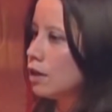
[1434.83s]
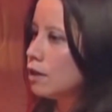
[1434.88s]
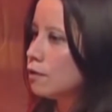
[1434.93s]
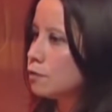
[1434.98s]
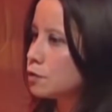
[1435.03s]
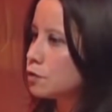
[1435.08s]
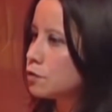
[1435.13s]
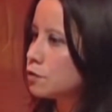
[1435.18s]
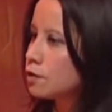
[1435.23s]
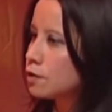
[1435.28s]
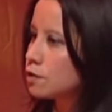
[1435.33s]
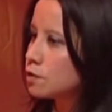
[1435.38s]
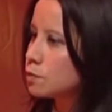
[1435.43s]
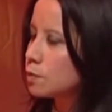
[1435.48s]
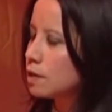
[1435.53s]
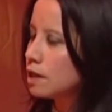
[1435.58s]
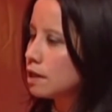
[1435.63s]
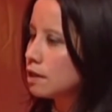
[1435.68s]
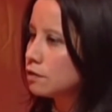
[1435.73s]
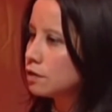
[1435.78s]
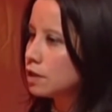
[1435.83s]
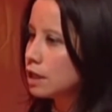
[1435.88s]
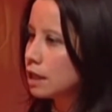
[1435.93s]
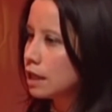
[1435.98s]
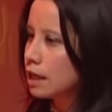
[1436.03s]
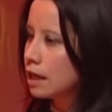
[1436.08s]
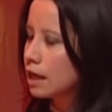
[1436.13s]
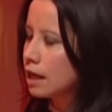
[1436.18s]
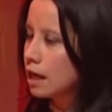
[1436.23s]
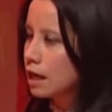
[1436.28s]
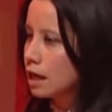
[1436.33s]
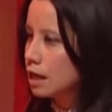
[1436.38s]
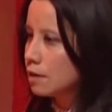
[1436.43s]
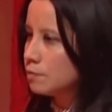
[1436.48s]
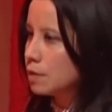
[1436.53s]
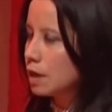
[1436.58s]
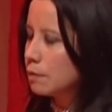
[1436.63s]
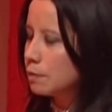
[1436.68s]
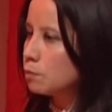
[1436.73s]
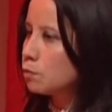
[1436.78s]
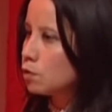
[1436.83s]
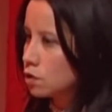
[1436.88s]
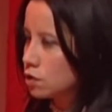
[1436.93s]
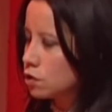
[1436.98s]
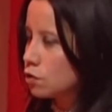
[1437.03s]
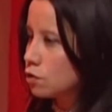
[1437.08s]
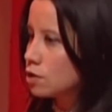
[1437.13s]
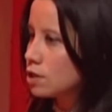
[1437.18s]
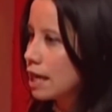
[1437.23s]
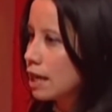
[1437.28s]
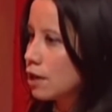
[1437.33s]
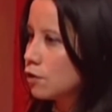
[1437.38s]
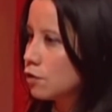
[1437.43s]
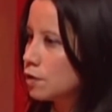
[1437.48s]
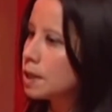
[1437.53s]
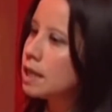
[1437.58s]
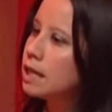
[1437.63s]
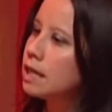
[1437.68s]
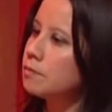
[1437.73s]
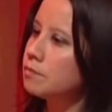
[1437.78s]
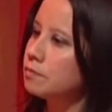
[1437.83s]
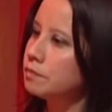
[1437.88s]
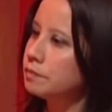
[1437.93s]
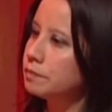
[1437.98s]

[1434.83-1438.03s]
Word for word: After Roswell. Um, I mean, what's your take on him?